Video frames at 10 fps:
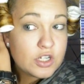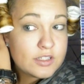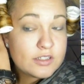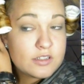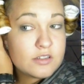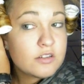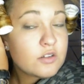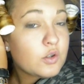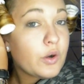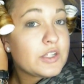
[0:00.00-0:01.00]
just
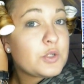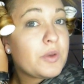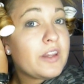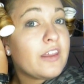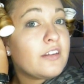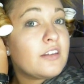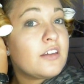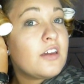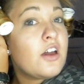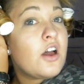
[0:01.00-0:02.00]
going to pin it.
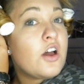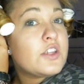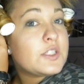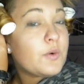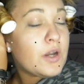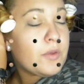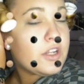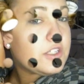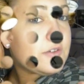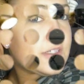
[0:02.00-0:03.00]
So what I'm
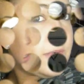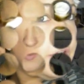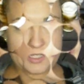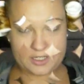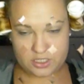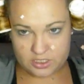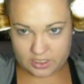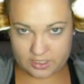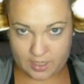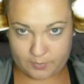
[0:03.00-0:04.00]
going to do, the bottom
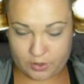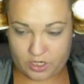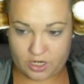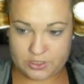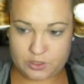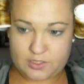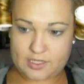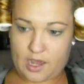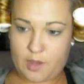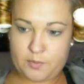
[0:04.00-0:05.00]
section done, I'm going to undo
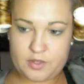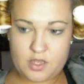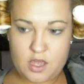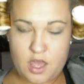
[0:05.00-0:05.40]
the top.